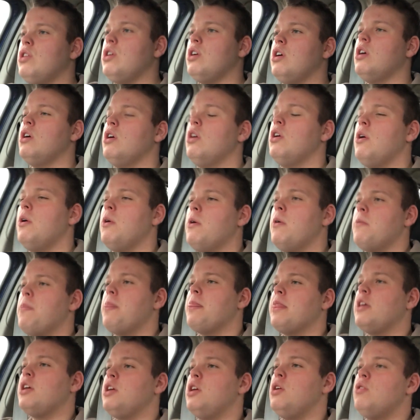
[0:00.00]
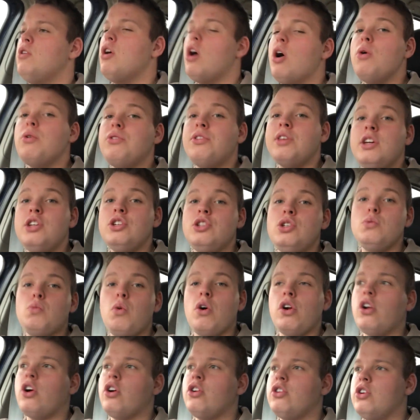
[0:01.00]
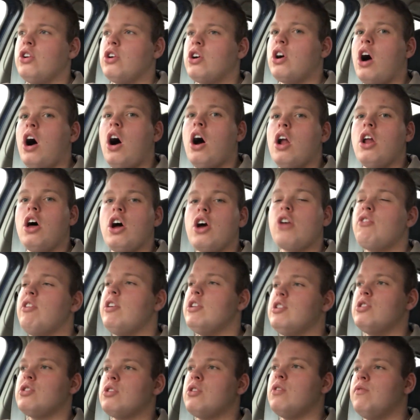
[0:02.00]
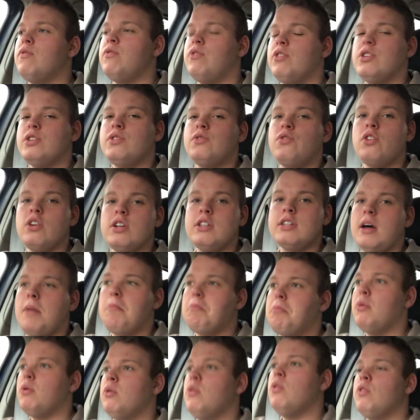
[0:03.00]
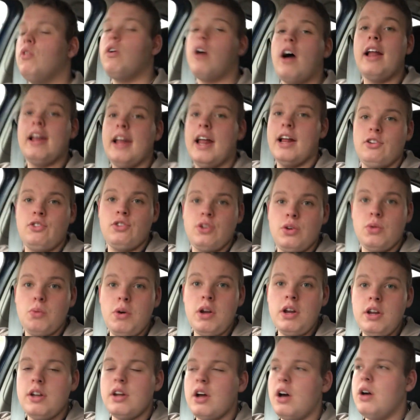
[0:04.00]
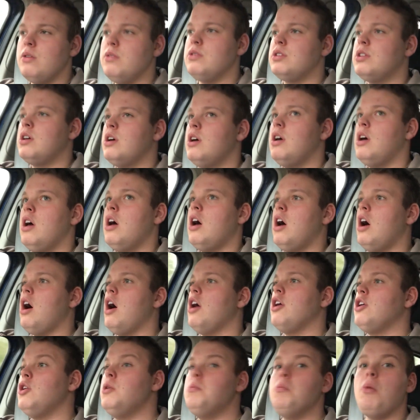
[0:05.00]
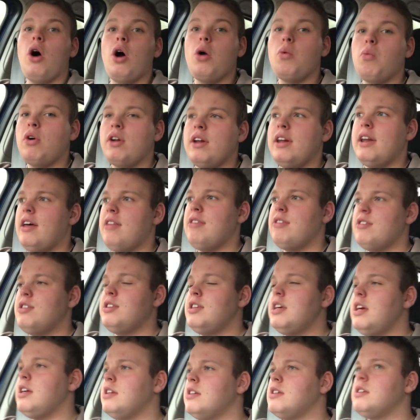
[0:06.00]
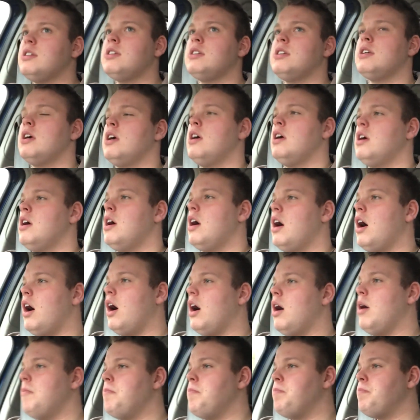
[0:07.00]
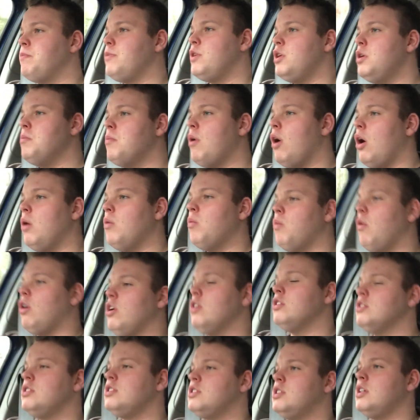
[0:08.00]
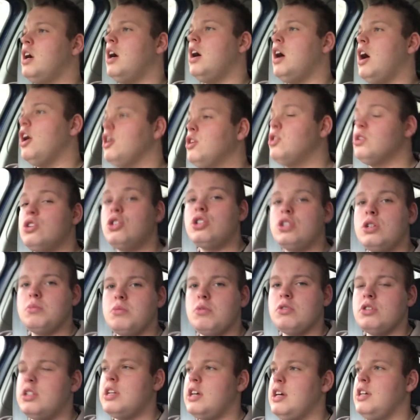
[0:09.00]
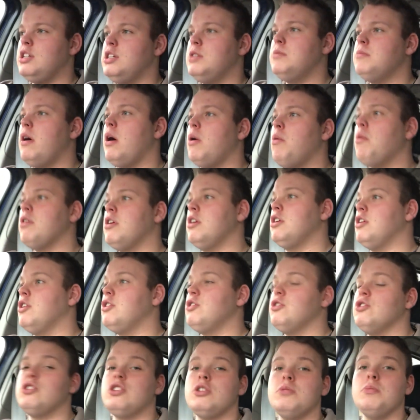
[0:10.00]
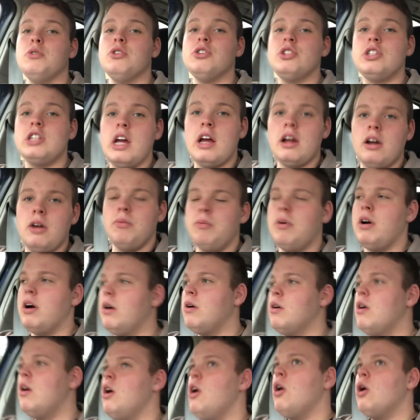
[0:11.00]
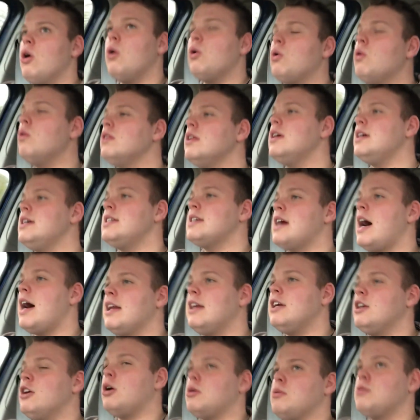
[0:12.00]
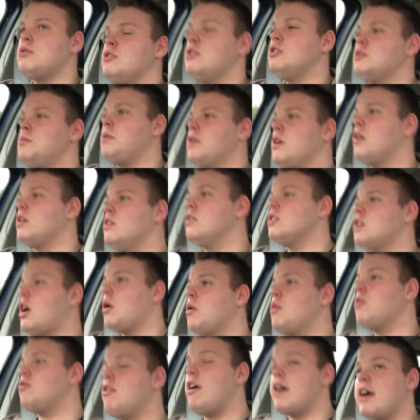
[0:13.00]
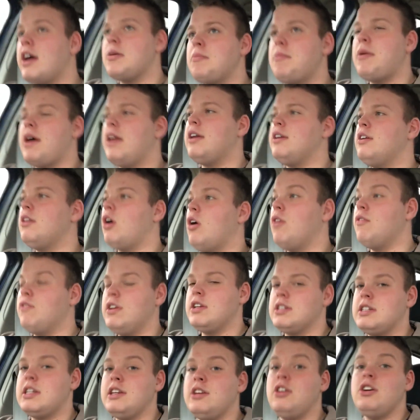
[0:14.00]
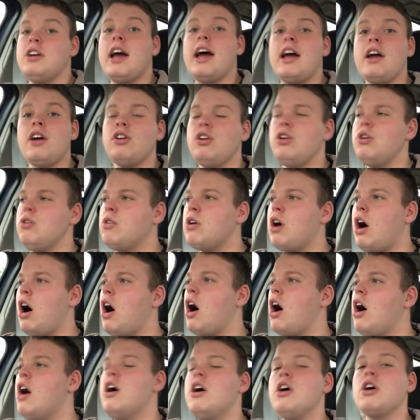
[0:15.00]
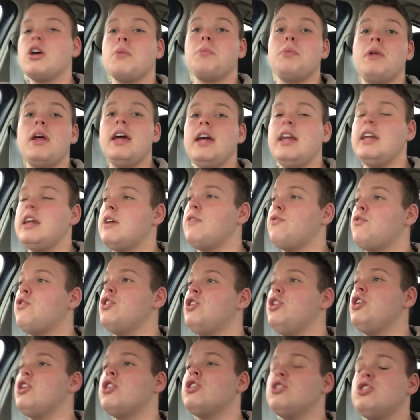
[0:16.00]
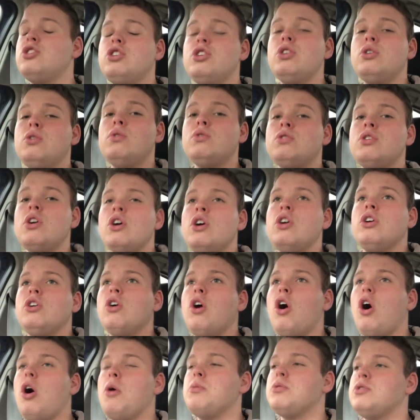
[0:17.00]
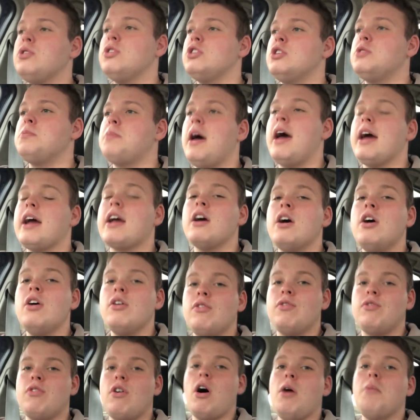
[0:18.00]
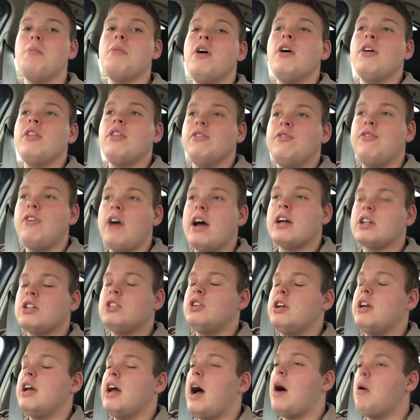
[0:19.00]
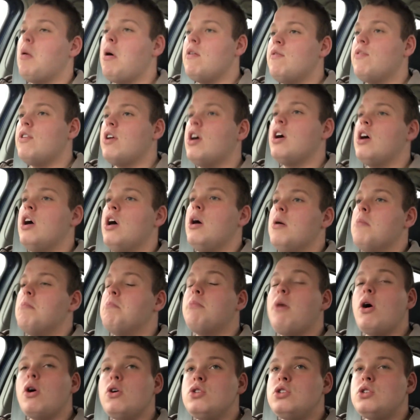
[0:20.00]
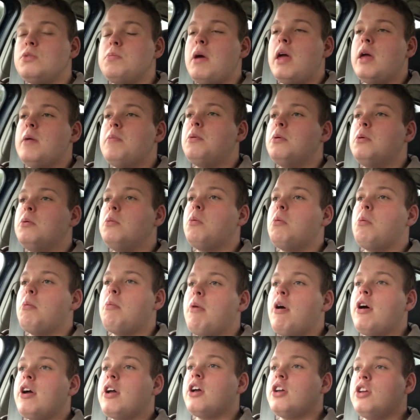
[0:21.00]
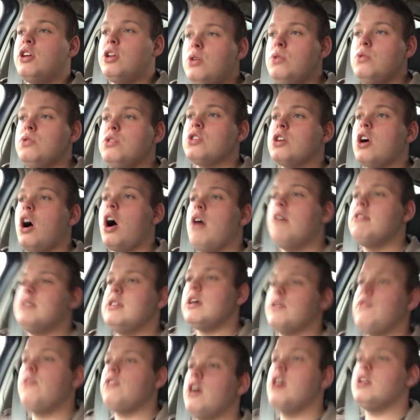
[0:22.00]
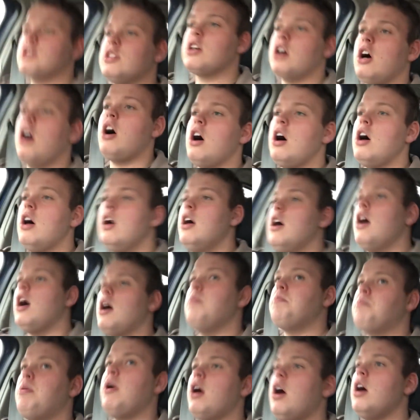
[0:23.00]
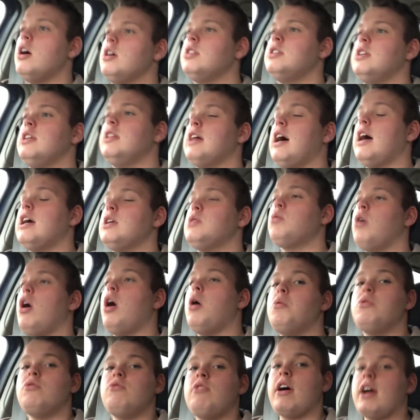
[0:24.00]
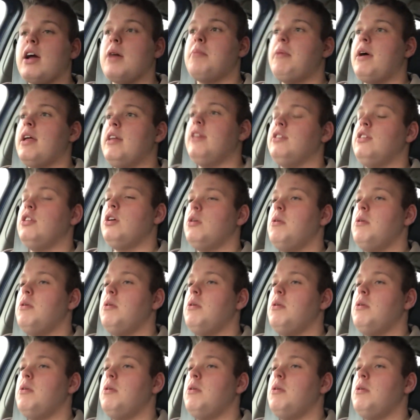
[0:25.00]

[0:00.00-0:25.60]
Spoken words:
that you know things you want on your car, like creature comforts. For example, electric windows. You might want leather seats. You might want adjustable seats. You might want an adjustable steering wheel. All these added options, because I would recommend, obviously, if you're getting a new car, completely different, you can choose your option spec from the factory. However, most people will be buying a used car as their first car, and personally, that is what I would recommend